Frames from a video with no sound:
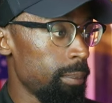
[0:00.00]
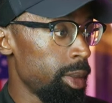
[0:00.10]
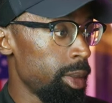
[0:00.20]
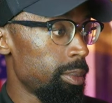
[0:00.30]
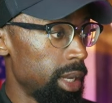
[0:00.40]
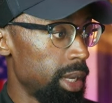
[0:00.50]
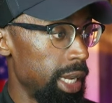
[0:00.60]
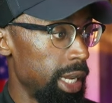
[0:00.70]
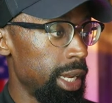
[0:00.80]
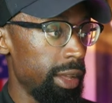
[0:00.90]
But net,
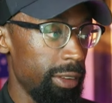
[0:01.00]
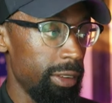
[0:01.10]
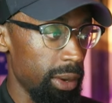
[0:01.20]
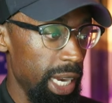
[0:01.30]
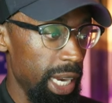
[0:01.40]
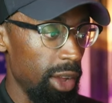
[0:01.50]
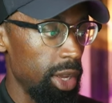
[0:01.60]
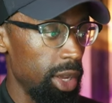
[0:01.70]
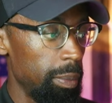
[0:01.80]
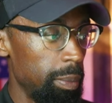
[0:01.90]
they figured it out in
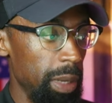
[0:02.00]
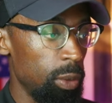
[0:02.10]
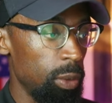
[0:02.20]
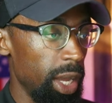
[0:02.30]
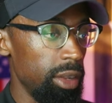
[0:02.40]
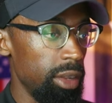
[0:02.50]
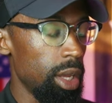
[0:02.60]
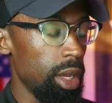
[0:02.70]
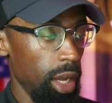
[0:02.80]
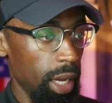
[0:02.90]
many ways.
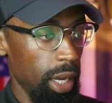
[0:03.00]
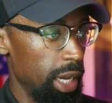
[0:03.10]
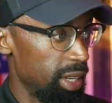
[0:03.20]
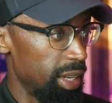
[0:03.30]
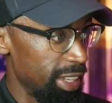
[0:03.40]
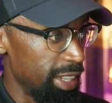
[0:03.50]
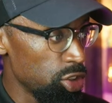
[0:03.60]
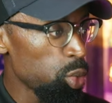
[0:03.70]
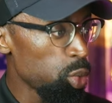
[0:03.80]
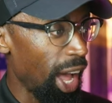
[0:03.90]
And this is
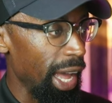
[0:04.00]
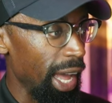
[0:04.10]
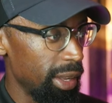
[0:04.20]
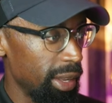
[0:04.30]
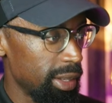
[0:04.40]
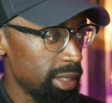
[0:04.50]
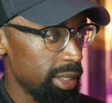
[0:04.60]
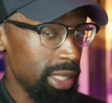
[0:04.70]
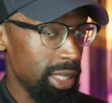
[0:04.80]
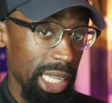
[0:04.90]
why
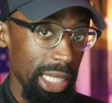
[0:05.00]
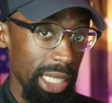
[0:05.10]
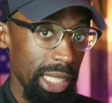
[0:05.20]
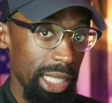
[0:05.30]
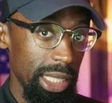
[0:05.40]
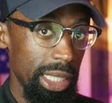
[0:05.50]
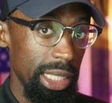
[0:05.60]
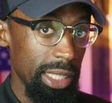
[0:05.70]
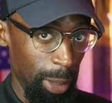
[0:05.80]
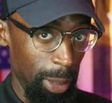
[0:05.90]
Tesla is
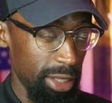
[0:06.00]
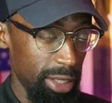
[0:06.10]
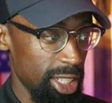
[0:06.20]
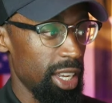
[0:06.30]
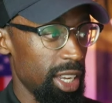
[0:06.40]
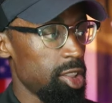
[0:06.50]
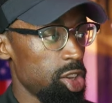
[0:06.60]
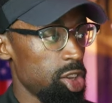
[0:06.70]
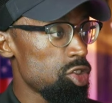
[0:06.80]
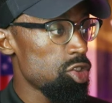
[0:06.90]
amazing. This
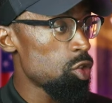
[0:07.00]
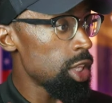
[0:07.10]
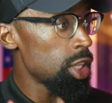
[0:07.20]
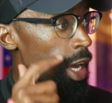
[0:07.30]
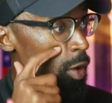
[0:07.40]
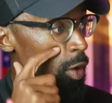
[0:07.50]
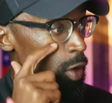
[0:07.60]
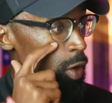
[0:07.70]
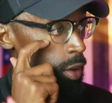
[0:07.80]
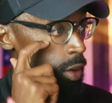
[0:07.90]
is another reason
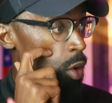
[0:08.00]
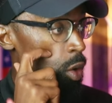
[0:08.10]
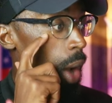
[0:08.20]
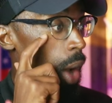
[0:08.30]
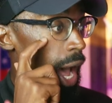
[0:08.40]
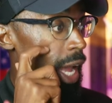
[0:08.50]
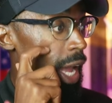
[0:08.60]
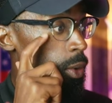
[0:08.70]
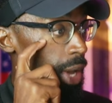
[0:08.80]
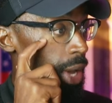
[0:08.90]
why you
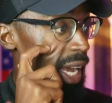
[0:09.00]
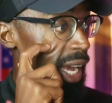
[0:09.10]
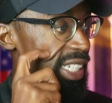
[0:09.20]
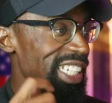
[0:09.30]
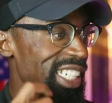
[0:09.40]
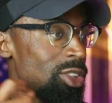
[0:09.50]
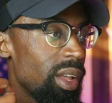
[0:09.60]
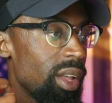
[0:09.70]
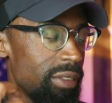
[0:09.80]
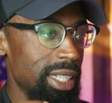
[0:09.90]
guys need to
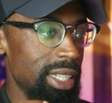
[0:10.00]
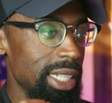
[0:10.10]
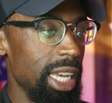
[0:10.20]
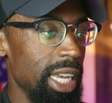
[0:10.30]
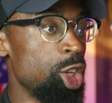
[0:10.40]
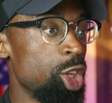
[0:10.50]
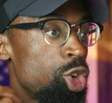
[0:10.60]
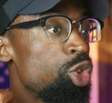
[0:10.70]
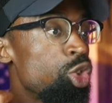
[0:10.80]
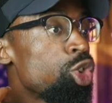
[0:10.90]
investigate, do your
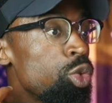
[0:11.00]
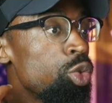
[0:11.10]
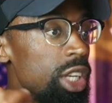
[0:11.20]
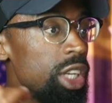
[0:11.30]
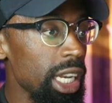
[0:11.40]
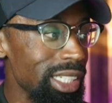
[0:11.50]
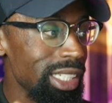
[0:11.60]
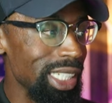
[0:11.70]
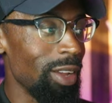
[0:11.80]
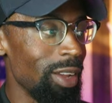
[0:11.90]
due diligence,
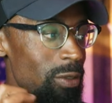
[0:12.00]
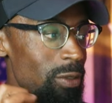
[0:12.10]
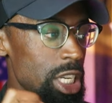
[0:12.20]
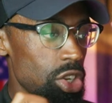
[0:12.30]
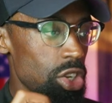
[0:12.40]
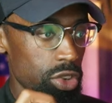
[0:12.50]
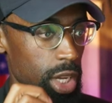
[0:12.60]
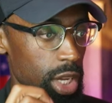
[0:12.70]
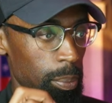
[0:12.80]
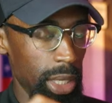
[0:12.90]
and research a
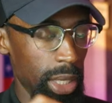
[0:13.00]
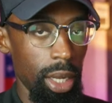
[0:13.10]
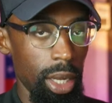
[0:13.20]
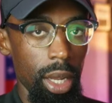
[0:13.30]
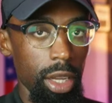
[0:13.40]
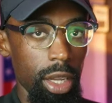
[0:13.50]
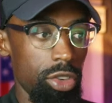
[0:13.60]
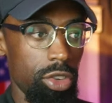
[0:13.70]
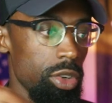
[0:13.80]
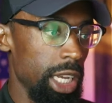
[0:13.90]
company that you're
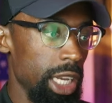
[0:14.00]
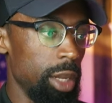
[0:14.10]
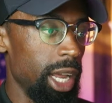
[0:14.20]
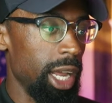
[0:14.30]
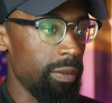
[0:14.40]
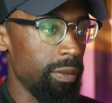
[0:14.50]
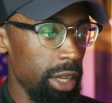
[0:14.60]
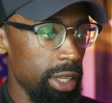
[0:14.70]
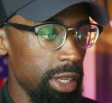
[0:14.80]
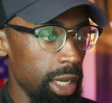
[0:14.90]
thinking about investing
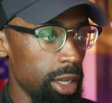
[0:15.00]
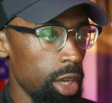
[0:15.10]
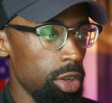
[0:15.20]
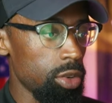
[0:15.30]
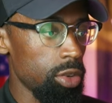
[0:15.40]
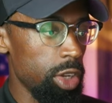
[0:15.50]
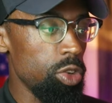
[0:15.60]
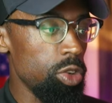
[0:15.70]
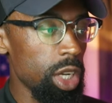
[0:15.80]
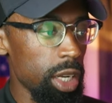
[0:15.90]
in so that you can
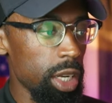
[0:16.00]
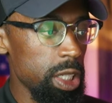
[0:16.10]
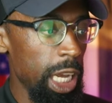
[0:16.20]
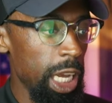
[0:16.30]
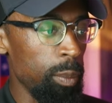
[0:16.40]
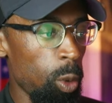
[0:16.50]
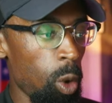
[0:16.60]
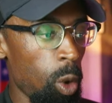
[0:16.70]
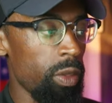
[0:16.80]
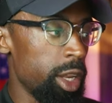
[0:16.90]
understand more
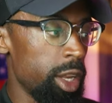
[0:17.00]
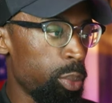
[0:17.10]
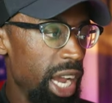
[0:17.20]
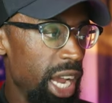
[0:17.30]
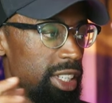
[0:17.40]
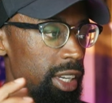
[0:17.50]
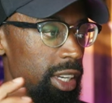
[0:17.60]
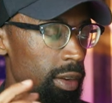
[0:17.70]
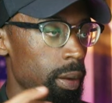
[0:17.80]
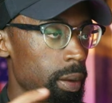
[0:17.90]
than the price ticker,
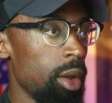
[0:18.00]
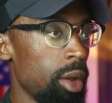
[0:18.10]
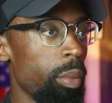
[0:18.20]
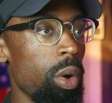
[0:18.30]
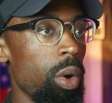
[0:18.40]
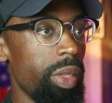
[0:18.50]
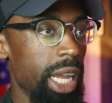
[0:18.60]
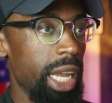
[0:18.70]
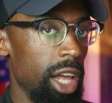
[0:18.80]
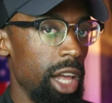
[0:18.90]
more than how
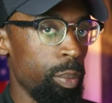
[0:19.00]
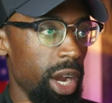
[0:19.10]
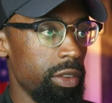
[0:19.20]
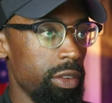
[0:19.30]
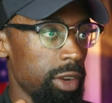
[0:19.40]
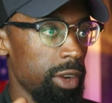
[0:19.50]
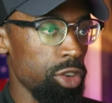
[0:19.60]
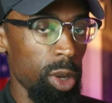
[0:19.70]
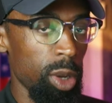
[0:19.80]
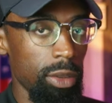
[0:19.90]
the price fluctuates
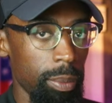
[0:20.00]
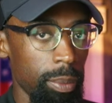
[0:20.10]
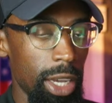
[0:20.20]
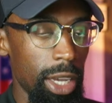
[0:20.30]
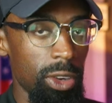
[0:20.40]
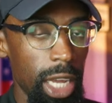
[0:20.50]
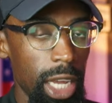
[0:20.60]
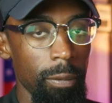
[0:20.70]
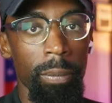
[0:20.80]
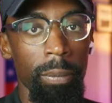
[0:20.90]
from year to date,
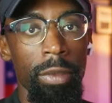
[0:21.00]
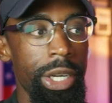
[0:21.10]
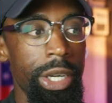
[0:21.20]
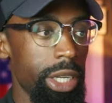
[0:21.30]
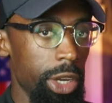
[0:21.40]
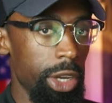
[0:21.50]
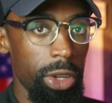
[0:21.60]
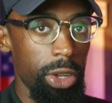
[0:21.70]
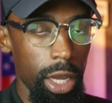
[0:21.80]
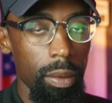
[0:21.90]
year to year,